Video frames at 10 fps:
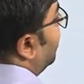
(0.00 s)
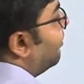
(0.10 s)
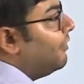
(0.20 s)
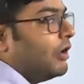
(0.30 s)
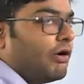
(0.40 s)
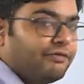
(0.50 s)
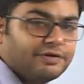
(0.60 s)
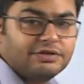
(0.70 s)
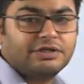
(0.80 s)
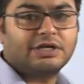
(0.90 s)
we often
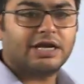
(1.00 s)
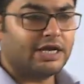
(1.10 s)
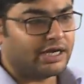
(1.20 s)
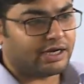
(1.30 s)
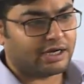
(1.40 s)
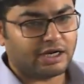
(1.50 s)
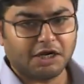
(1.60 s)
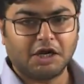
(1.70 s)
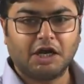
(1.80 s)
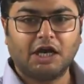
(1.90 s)
say
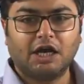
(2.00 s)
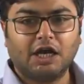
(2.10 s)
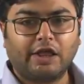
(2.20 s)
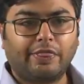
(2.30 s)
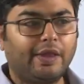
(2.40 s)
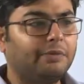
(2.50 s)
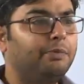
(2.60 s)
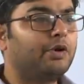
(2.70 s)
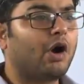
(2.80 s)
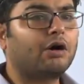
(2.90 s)
that
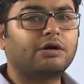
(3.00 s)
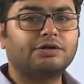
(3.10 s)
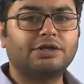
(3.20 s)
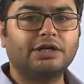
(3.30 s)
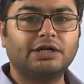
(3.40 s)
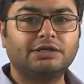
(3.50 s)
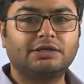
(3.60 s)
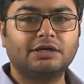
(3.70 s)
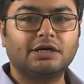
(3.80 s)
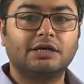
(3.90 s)
bureaucracy is
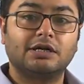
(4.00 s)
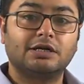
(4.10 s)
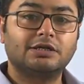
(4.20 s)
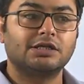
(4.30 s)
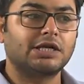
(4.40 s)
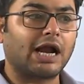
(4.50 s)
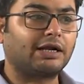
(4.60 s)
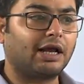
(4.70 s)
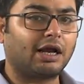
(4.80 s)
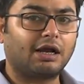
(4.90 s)
static.